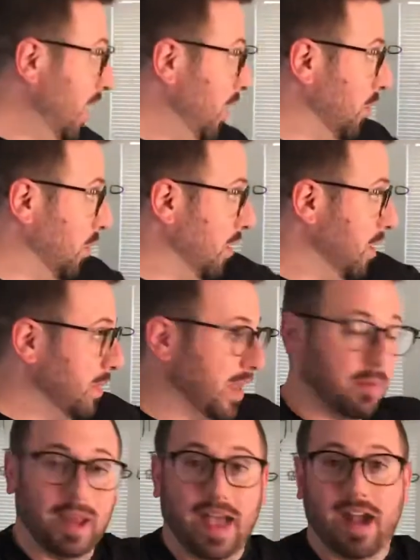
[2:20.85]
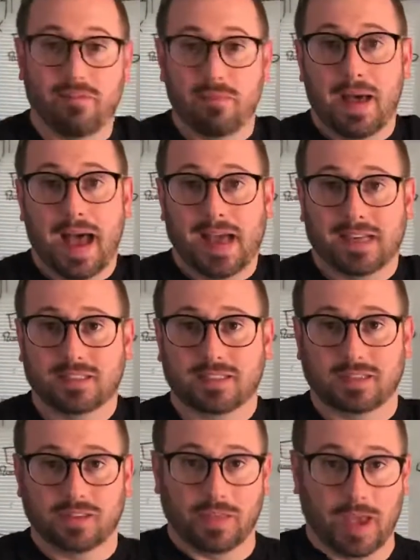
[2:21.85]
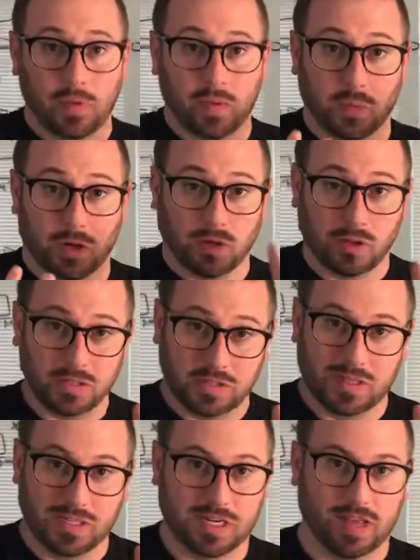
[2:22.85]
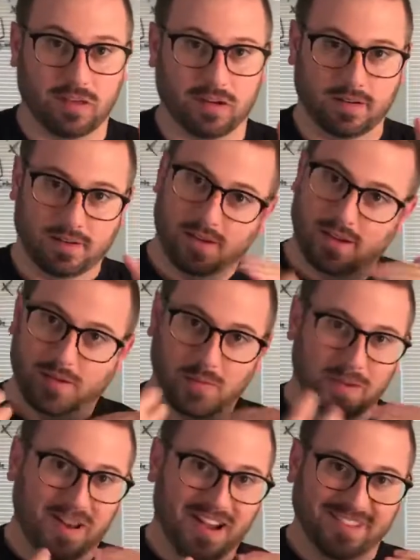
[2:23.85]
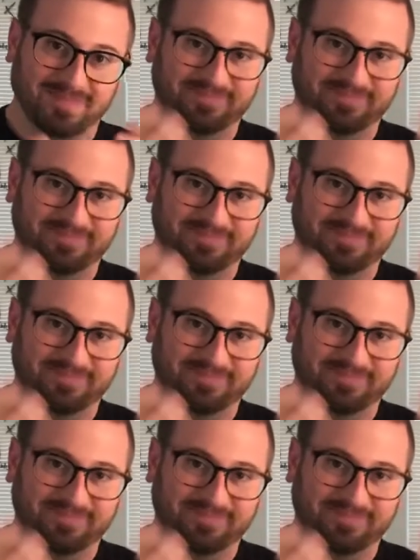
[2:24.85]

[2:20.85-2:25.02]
we want to be able to have masks so that when we're close to each other, we're not,